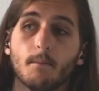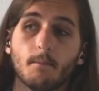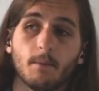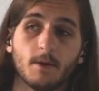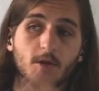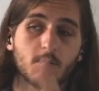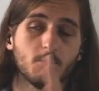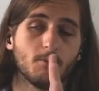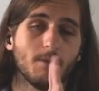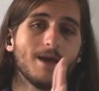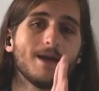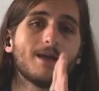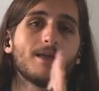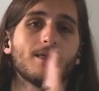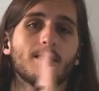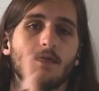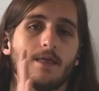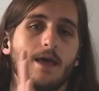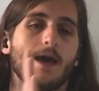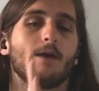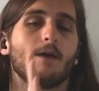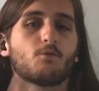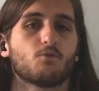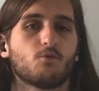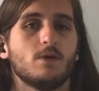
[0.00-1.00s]
But you make
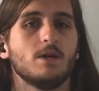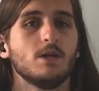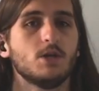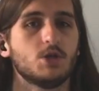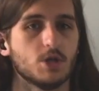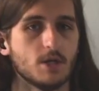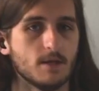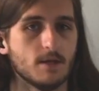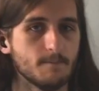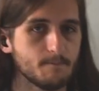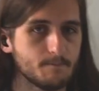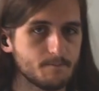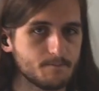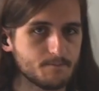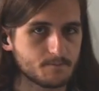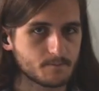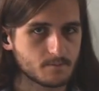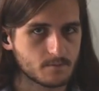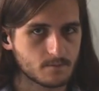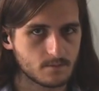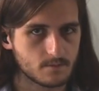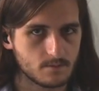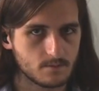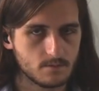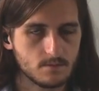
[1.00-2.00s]
that region,
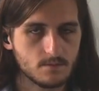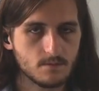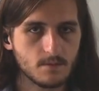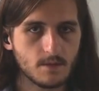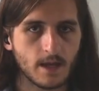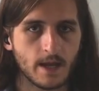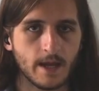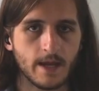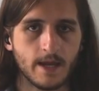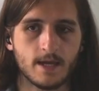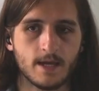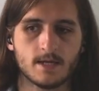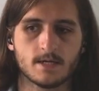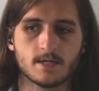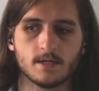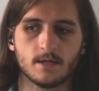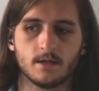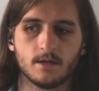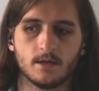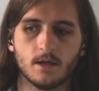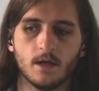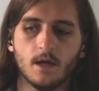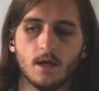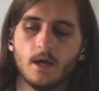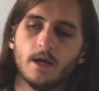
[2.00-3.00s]

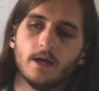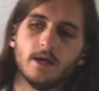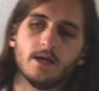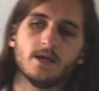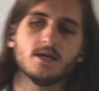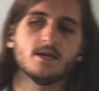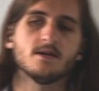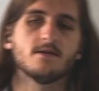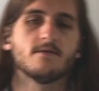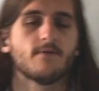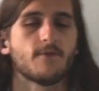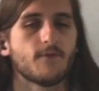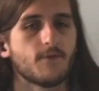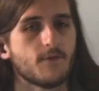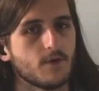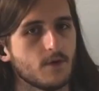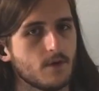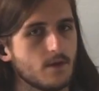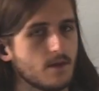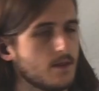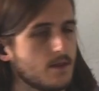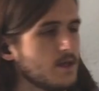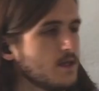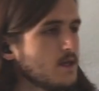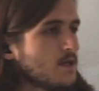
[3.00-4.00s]
and if
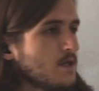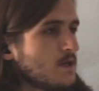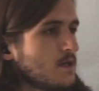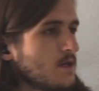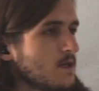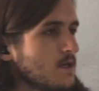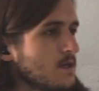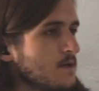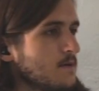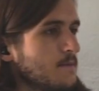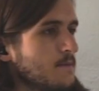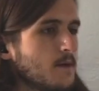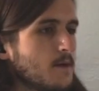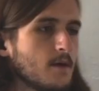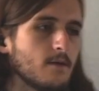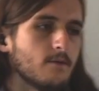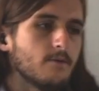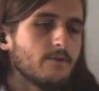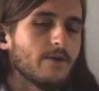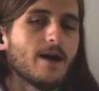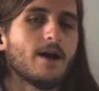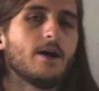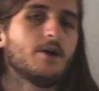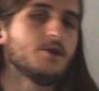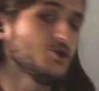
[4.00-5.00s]
the
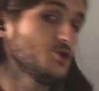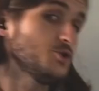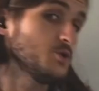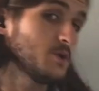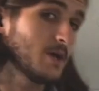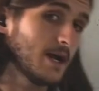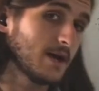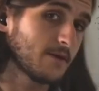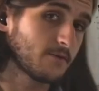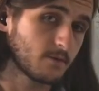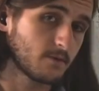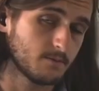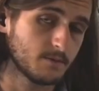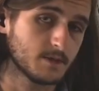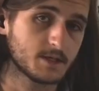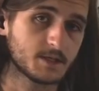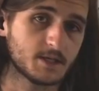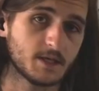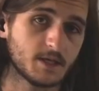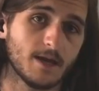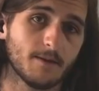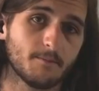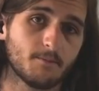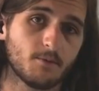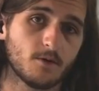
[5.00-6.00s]
value you got from the
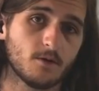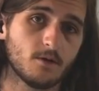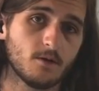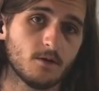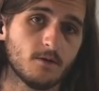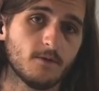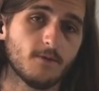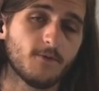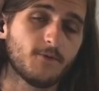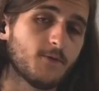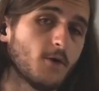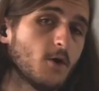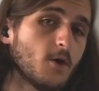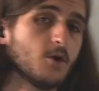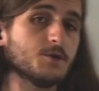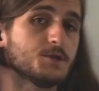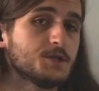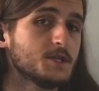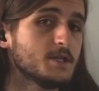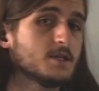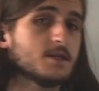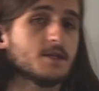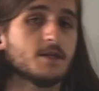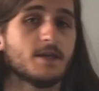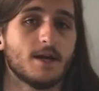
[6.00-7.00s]
sample
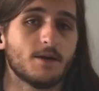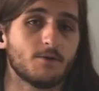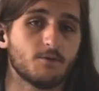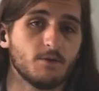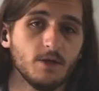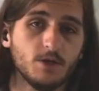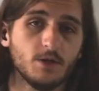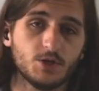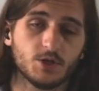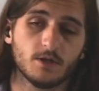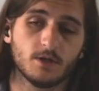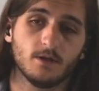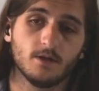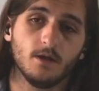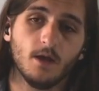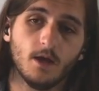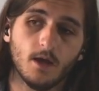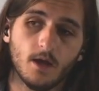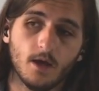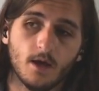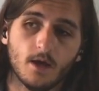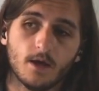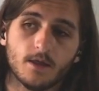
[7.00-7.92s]
falls into that region,